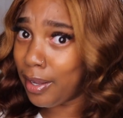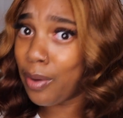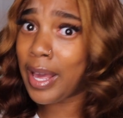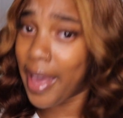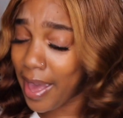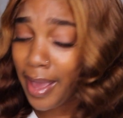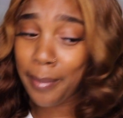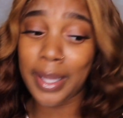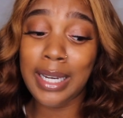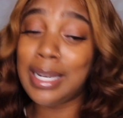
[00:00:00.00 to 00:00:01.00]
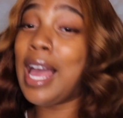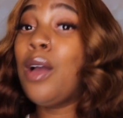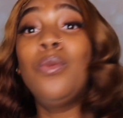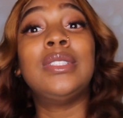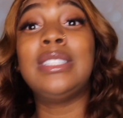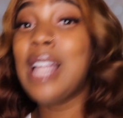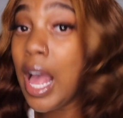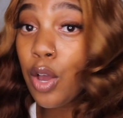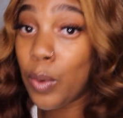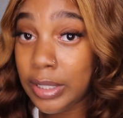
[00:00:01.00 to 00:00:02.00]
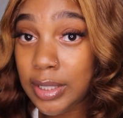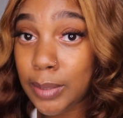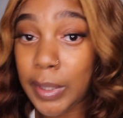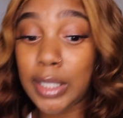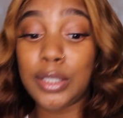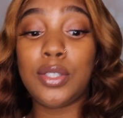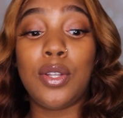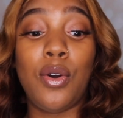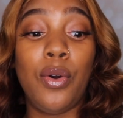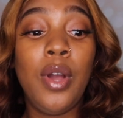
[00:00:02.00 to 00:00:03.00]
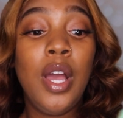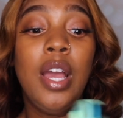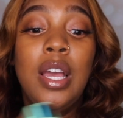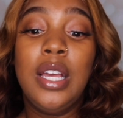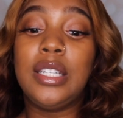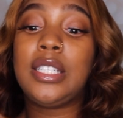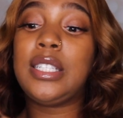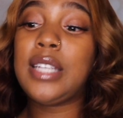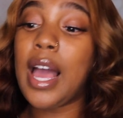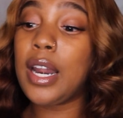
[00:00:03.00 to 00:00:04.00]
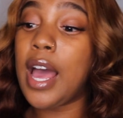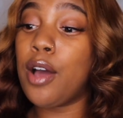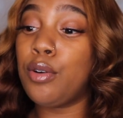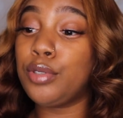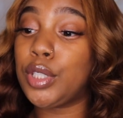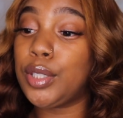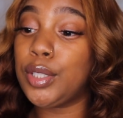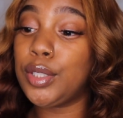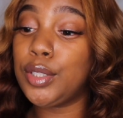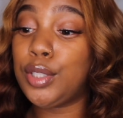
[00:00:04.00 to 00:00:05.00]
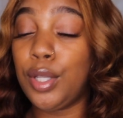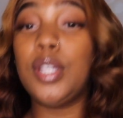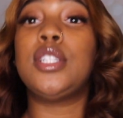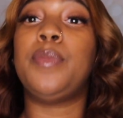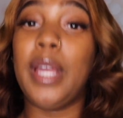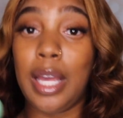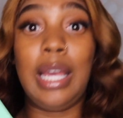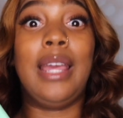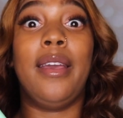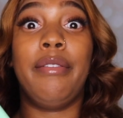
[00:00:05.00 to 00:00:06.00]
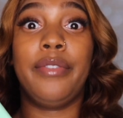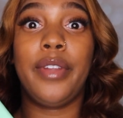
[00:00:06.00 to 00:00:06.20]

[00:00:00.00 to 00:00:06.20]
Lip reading: okay? Money that I was not going to spend. So shout out to this being a gift,